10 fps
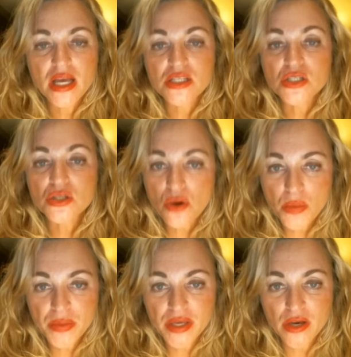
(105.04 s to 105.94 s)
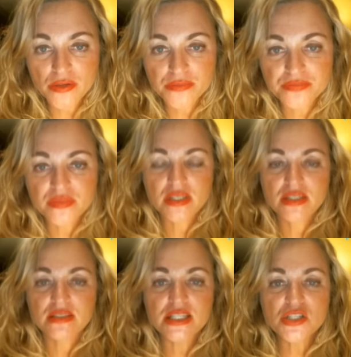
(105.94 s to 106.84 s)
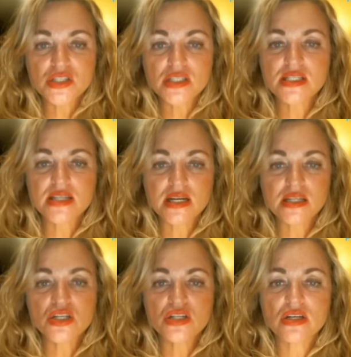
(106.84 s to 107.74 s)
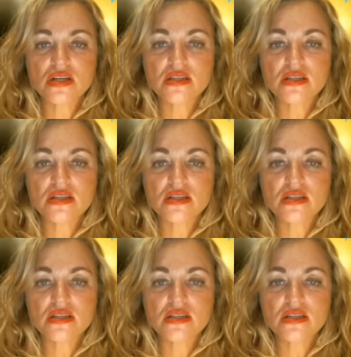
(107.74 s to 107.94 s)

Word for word: Scorpio. That's just such